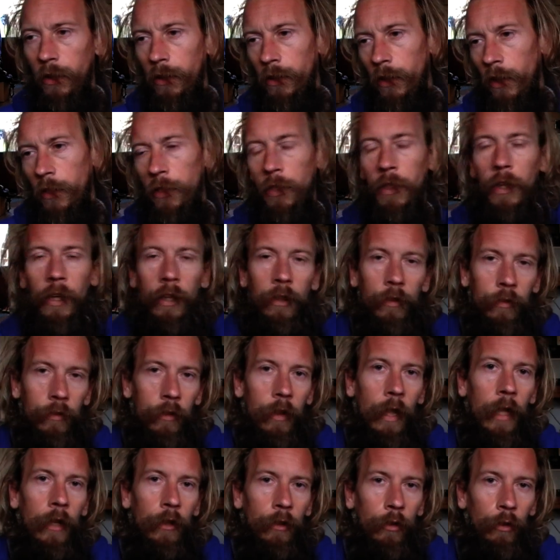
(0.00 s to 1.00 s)
the things
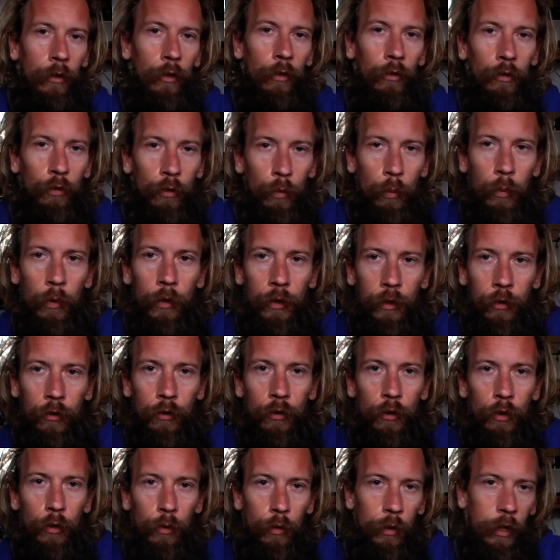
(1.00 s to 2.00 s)
that you used to want to
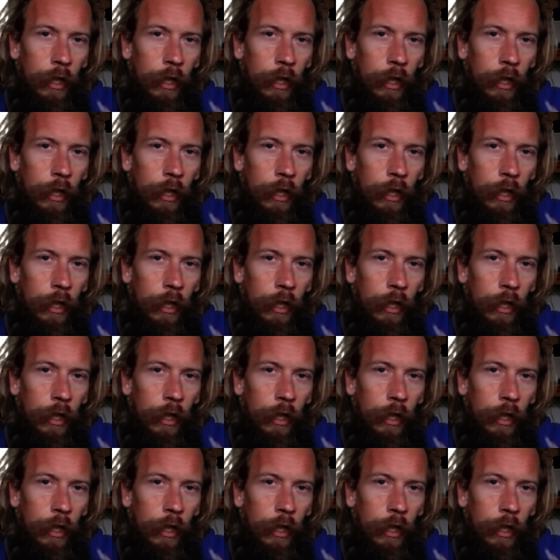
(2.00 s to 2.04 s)
do